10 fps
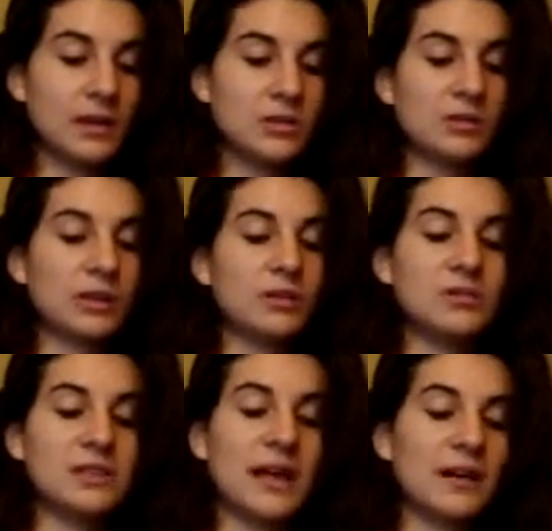so that
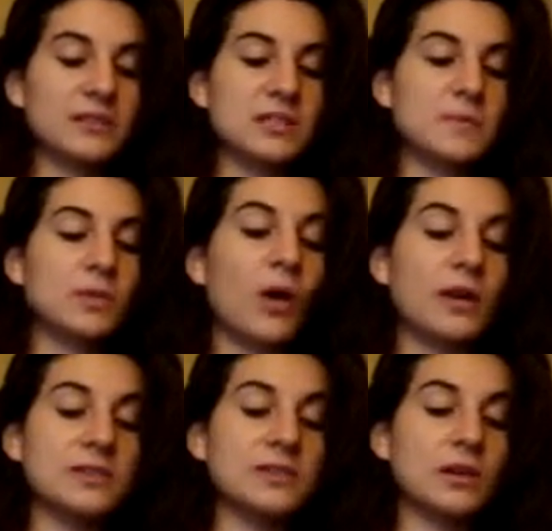those thousands were
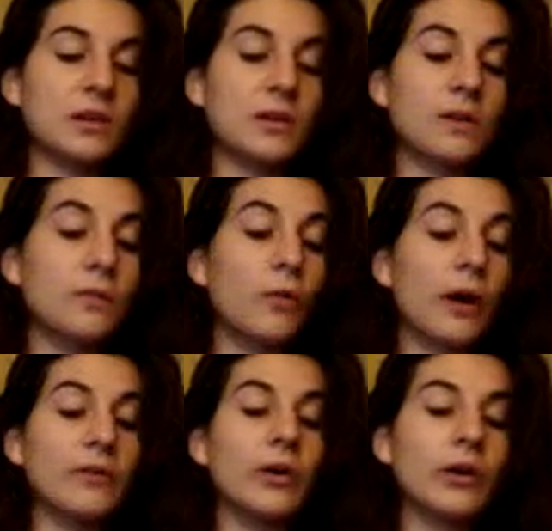lost to her
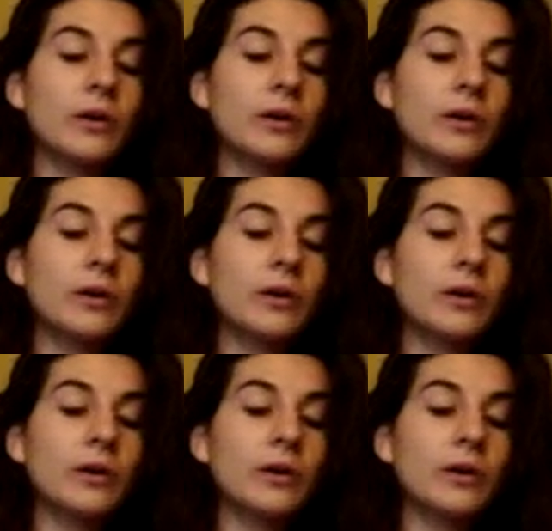forever.